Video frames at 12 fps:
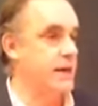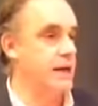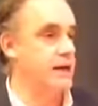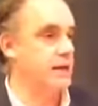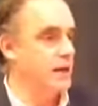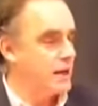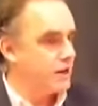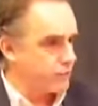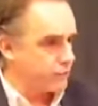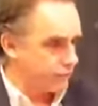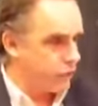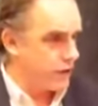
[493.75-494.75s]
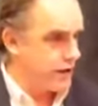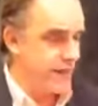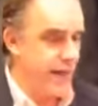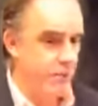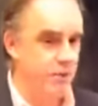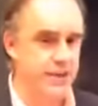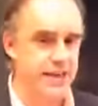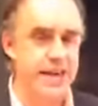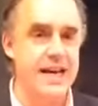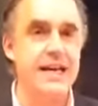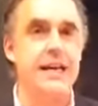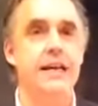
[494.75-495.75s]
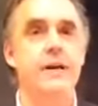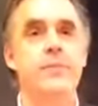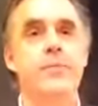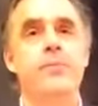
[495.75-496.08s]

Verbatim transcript: And for Freud, that was the id.